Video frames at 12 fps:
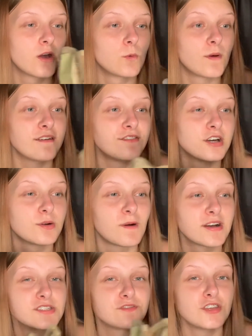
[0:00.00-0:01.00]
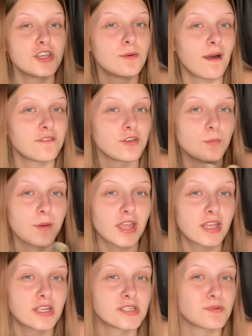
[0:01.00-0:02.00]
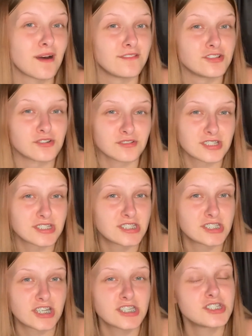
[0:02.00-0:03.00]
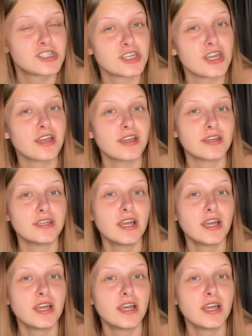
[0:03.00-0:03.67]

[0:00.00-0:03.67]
whatever works for you, whatever your pain is, whatever doctors suggest to you,